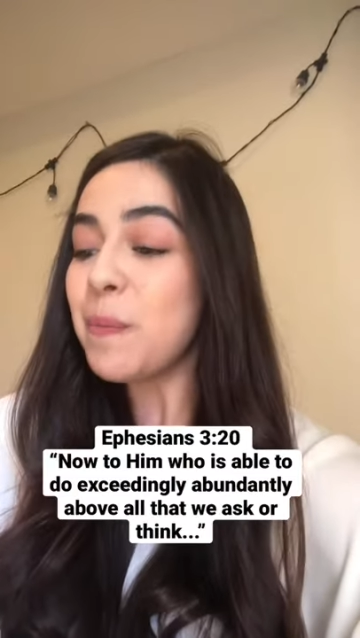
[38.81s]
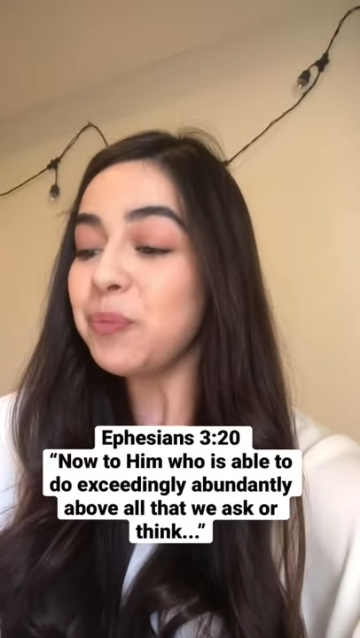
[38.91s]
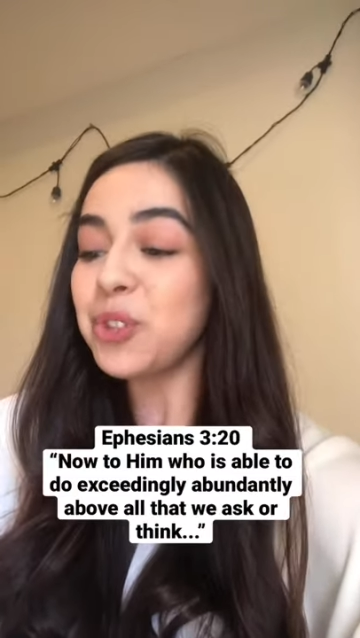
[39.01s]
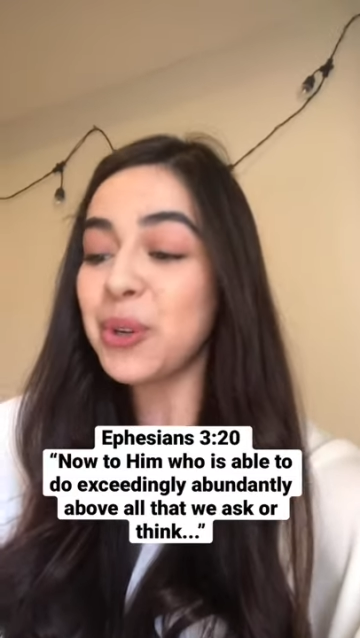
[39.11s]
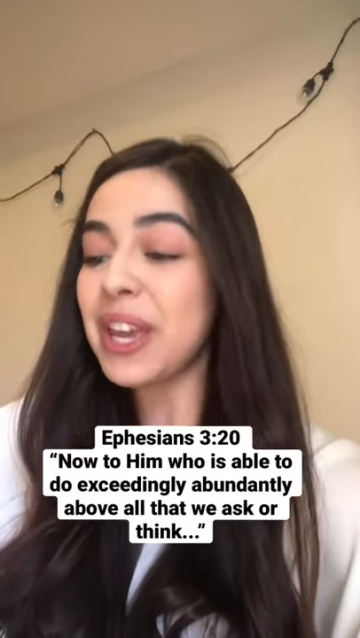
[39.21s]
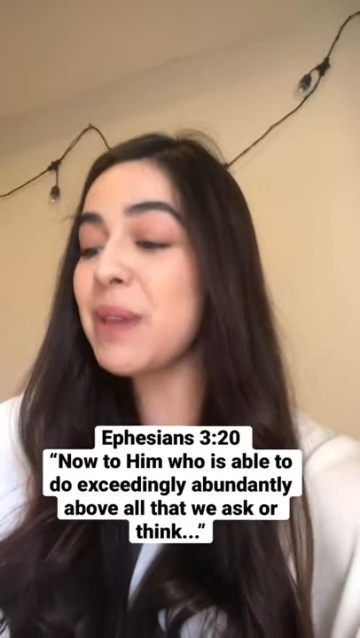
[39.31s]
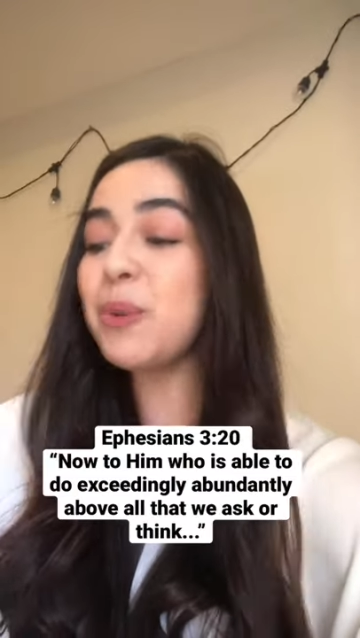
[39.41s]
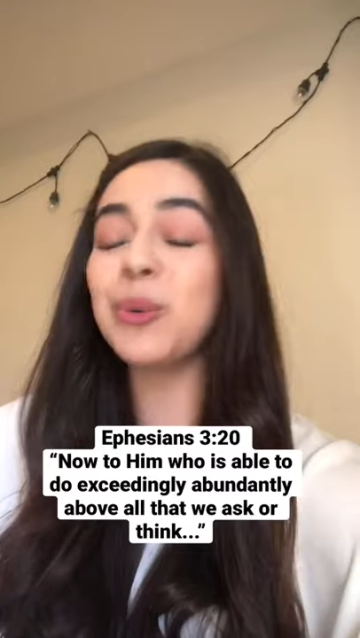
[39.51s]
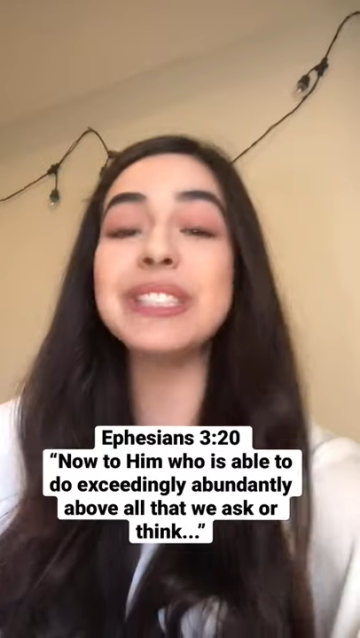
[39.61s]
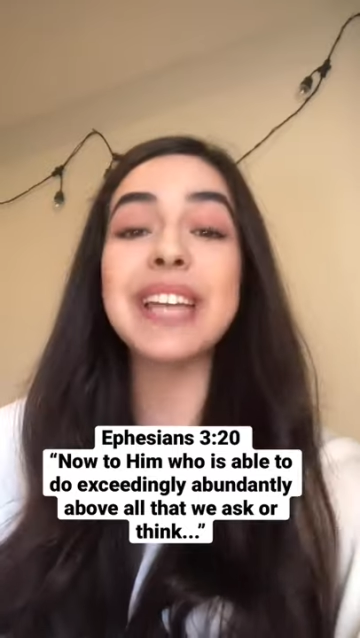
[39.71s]
to him
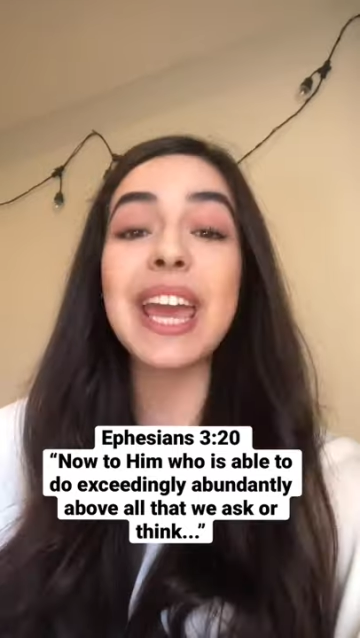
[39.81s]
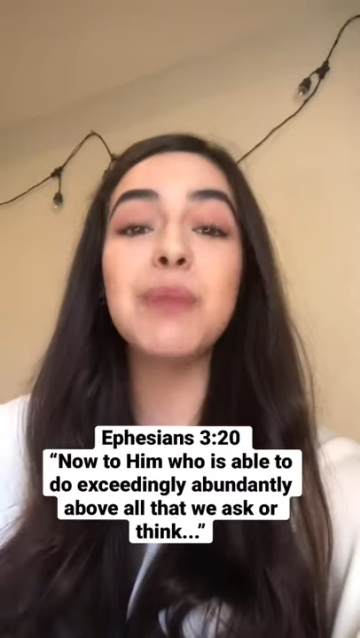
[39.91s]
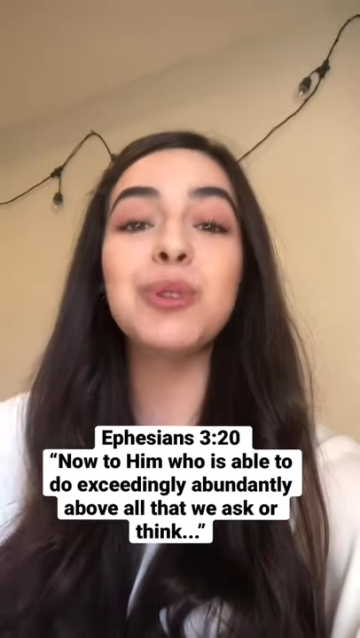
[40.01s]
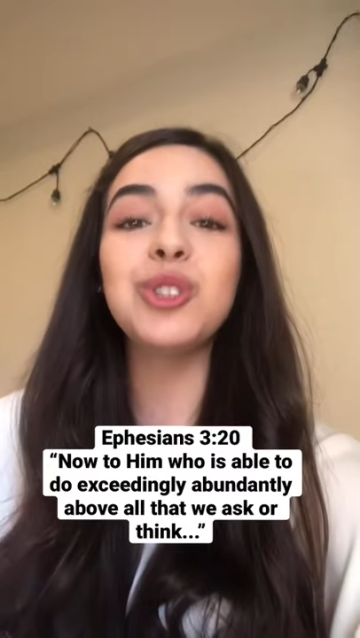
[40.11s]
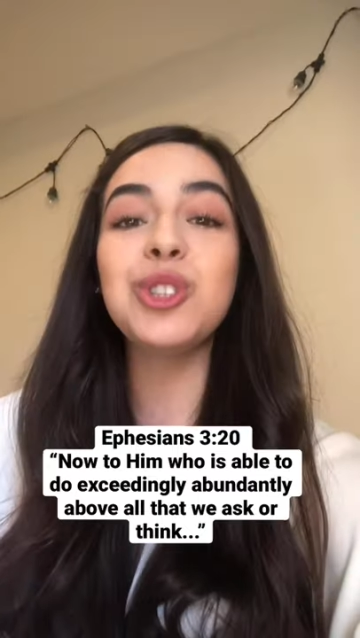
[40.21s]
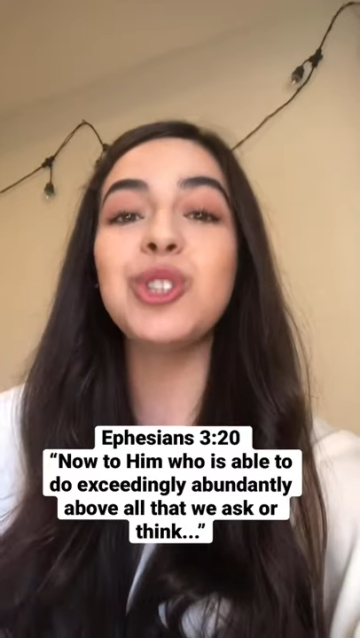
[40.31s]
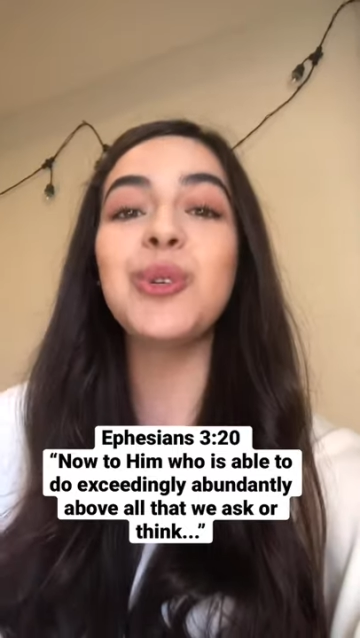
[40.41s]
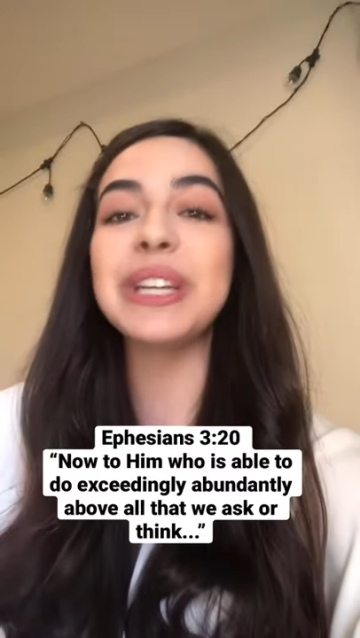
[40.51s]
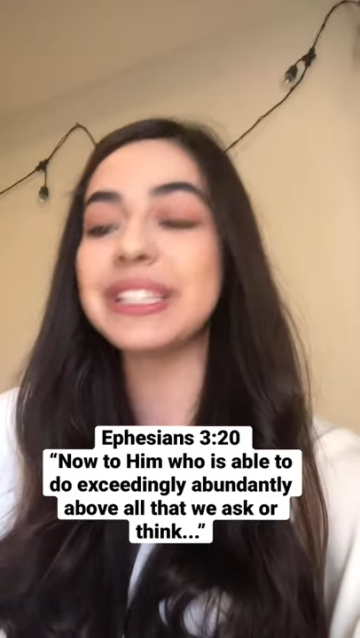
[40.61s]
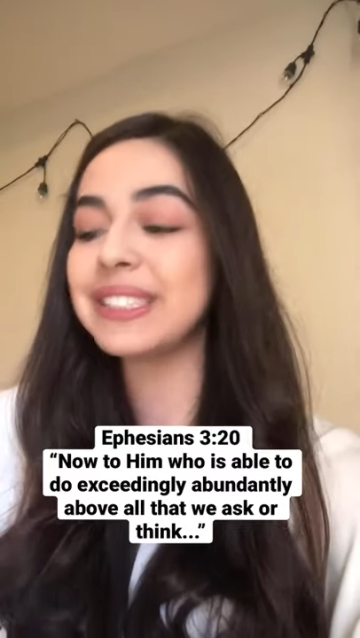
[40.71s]
who is able to do
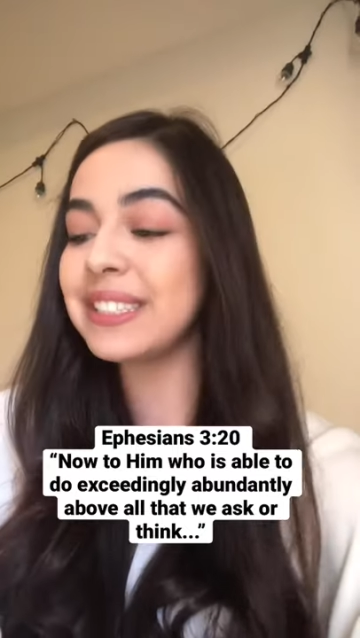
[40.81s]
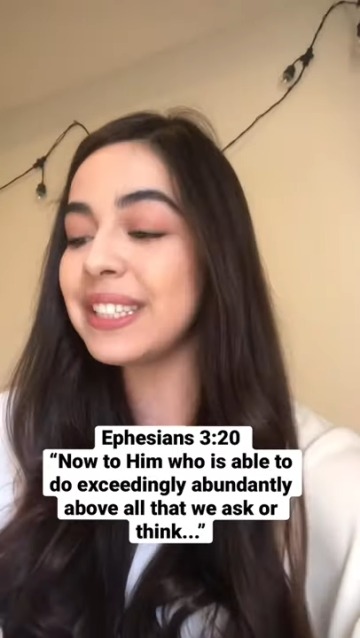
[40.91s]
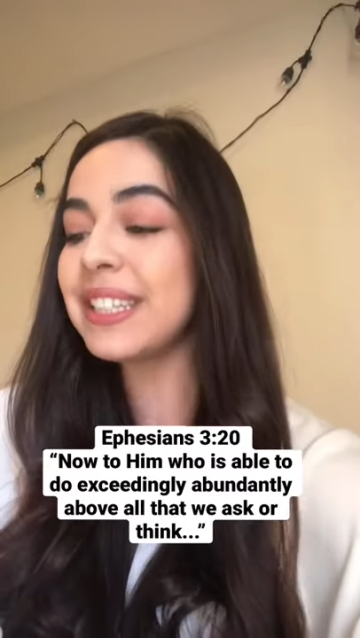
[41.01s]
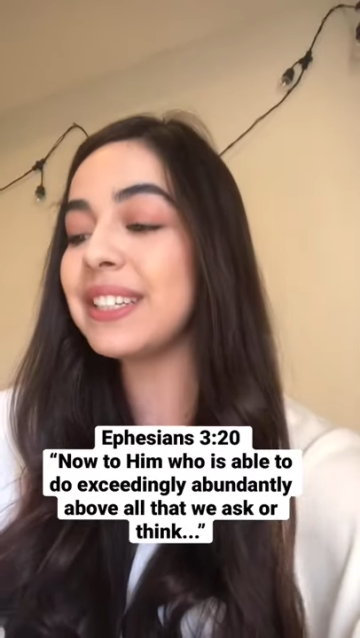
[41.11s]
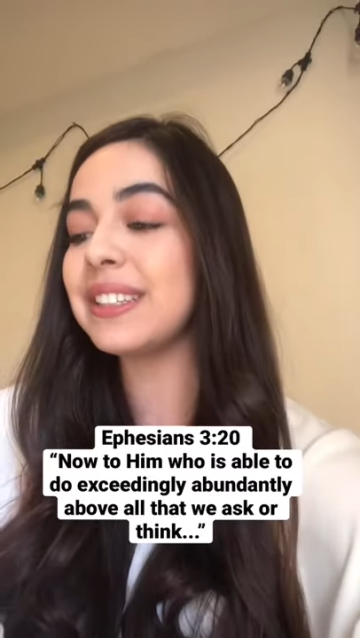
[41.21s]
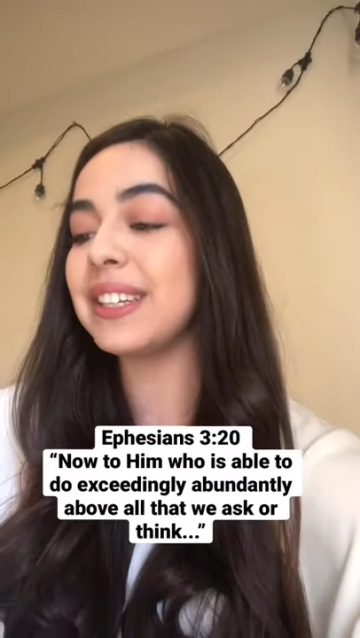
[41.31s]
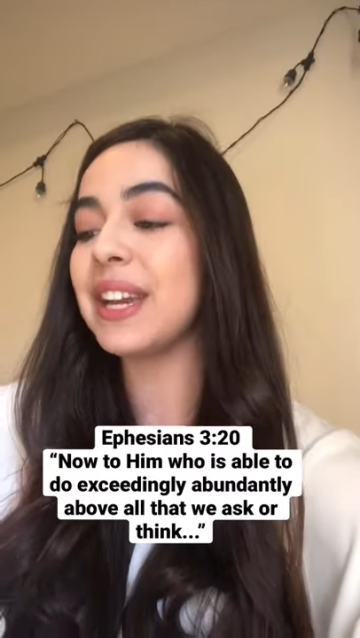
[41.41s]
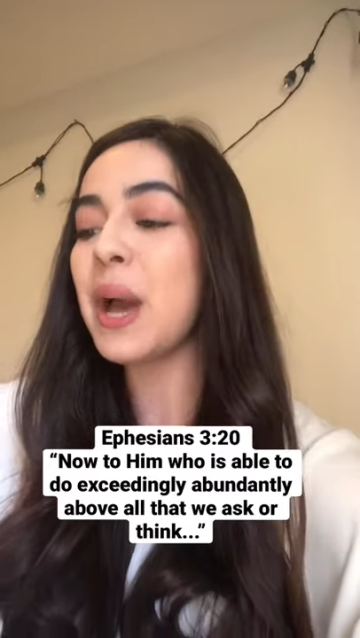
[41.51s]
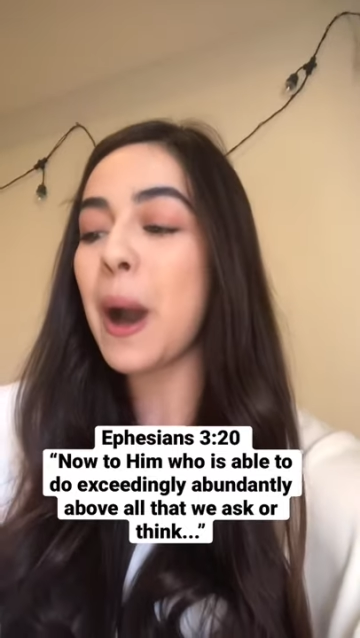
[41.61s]
exceedingly,